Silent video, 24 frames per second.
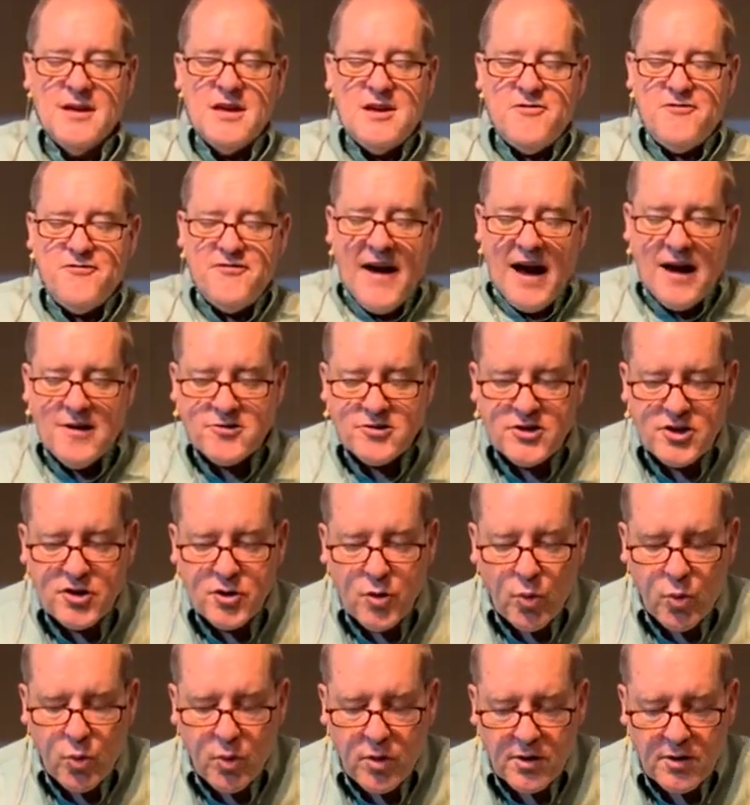He
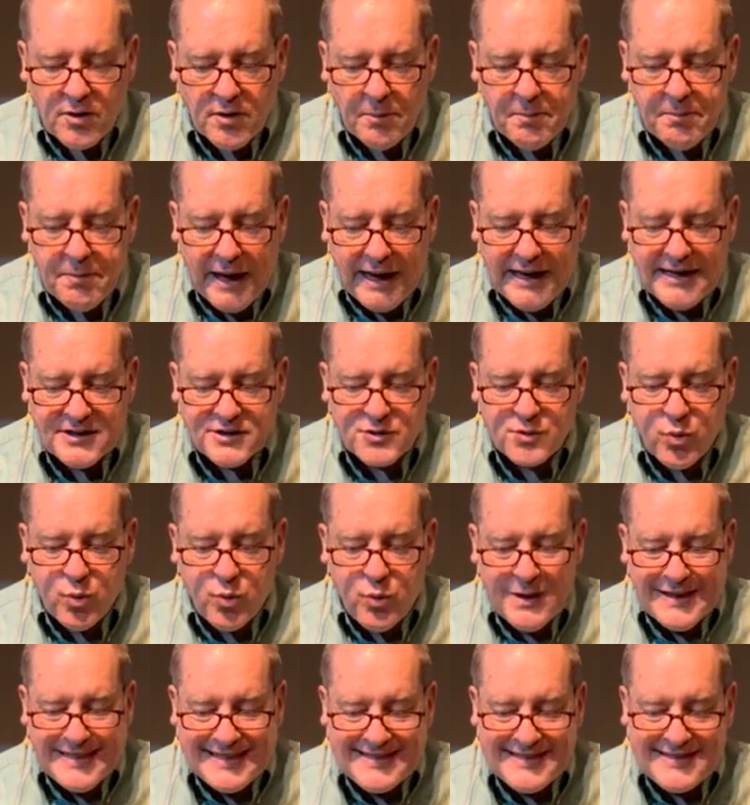founded the world by his
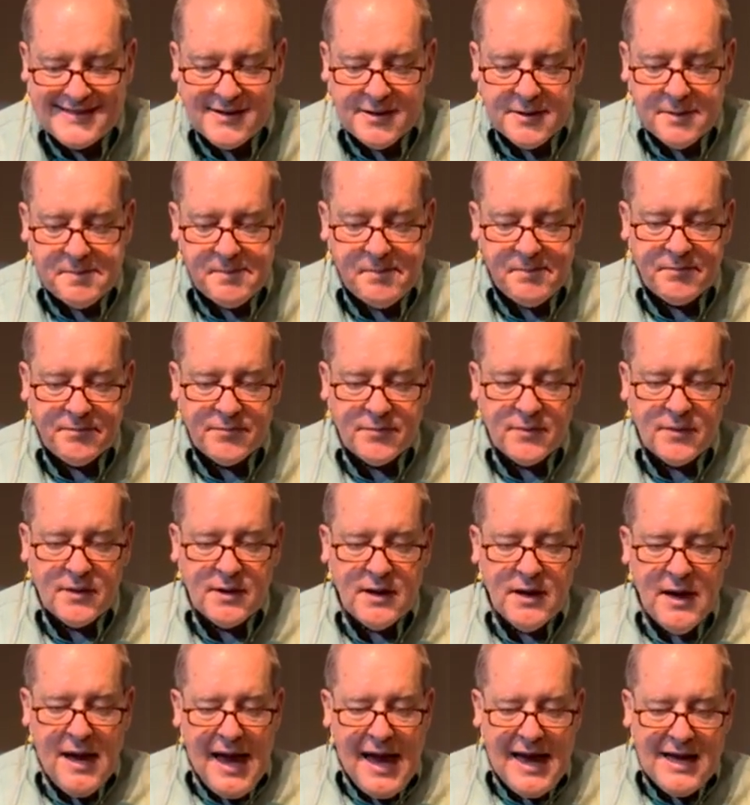wisdom
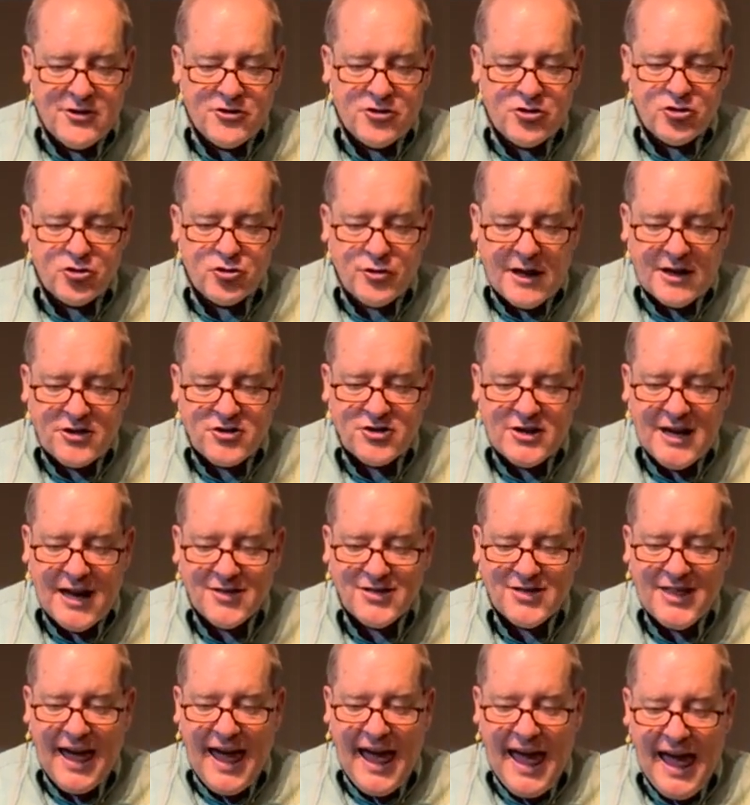and stretched
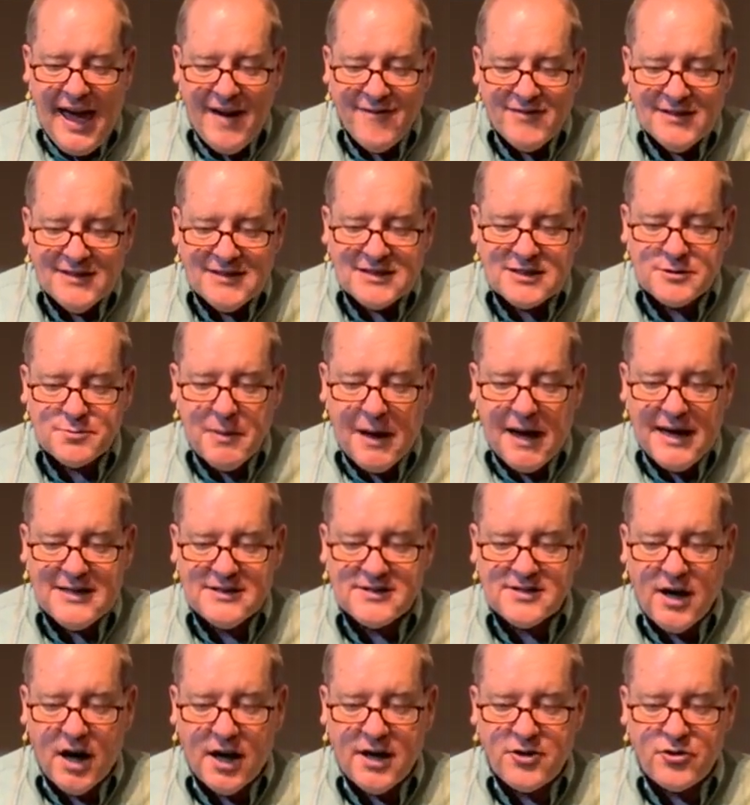out the heavens by
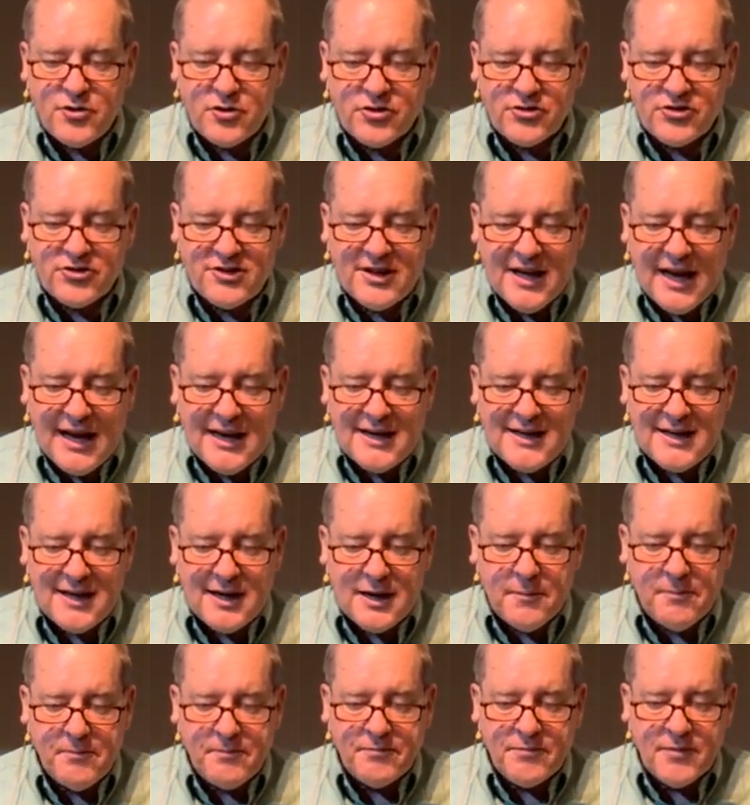his
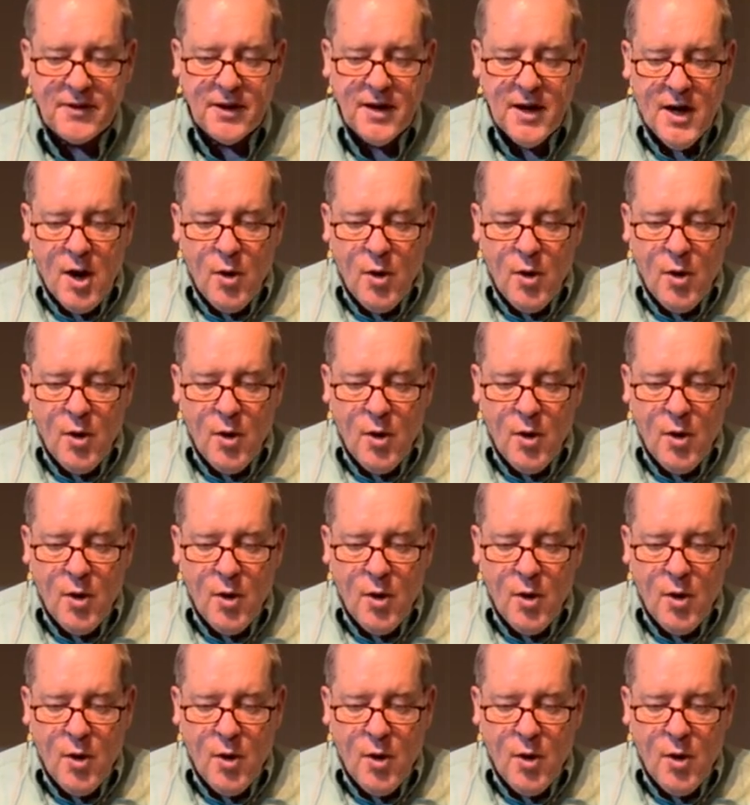understanding.